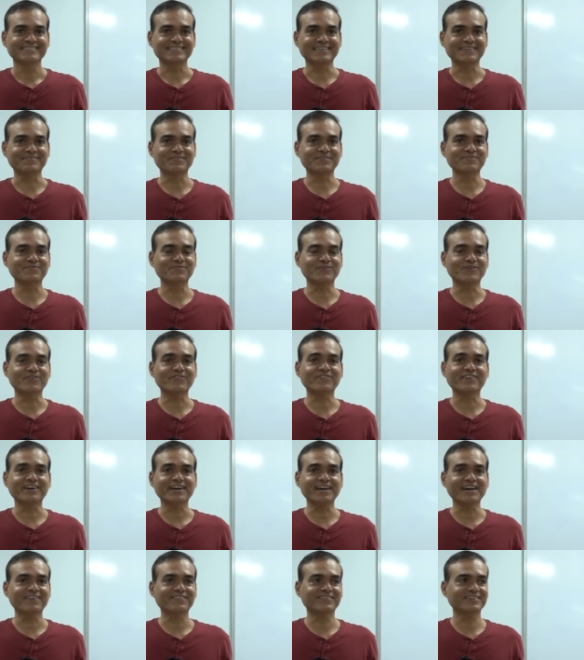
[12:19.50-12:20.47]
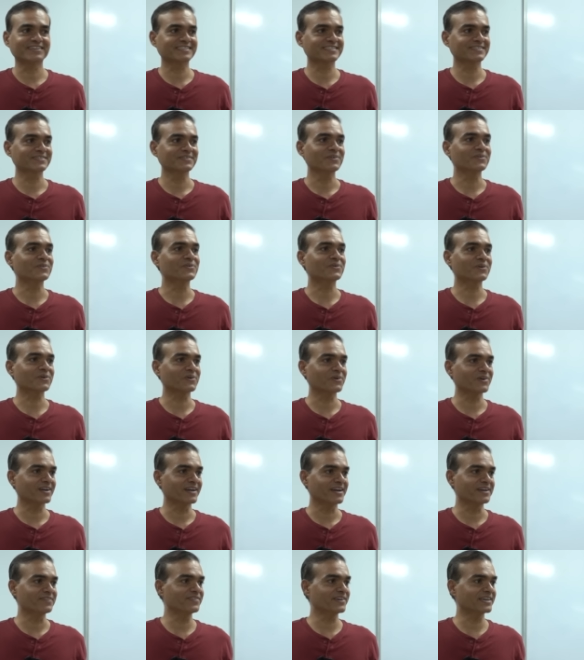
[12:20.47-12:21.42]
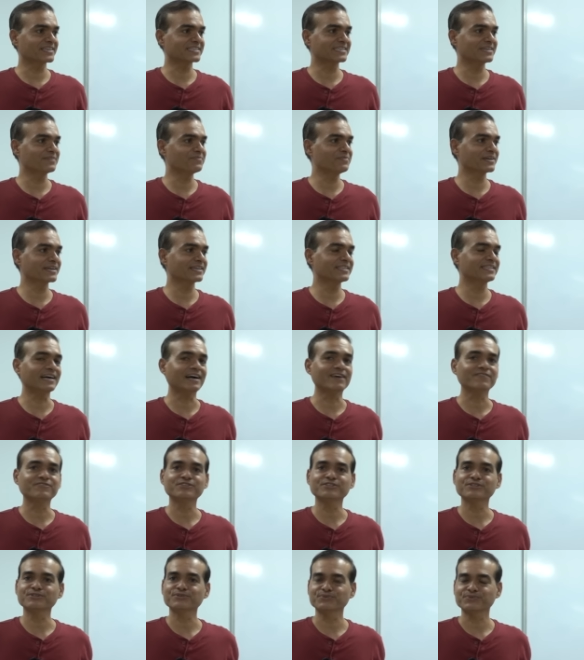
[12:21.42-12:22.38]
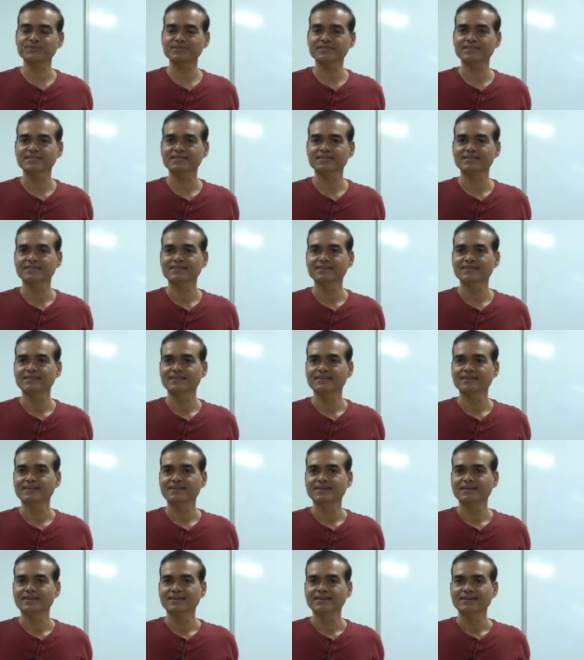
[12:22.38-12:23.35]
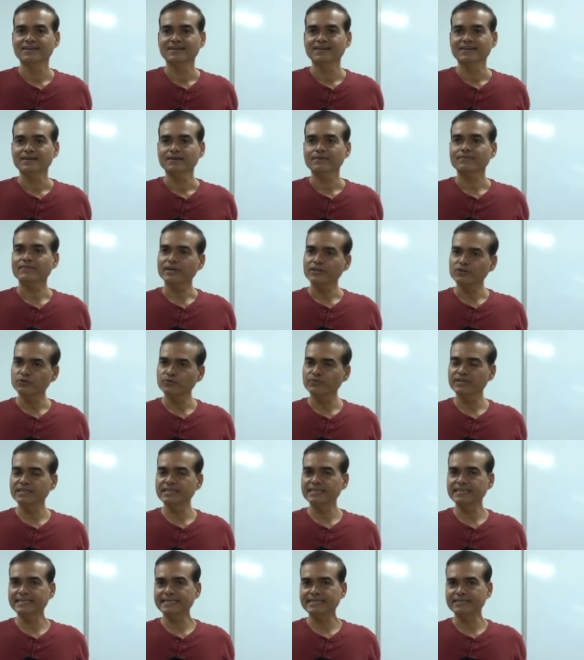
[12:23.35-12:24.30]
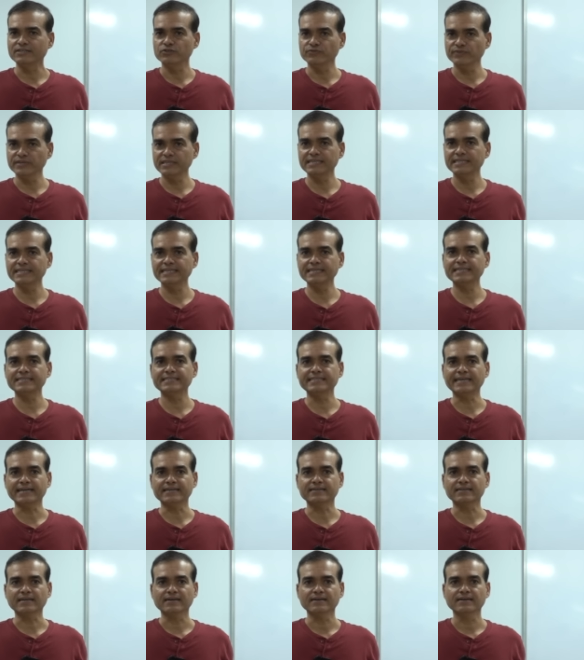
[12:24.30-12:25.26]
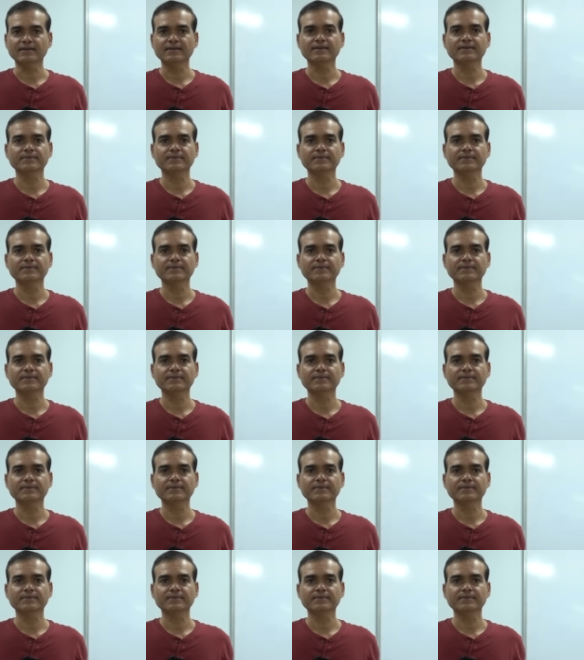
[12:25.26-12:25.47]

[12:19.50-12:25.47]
sleeping 4 5 hours overall, and we are sleeping in the afternoon. Why do we need? Do we need that?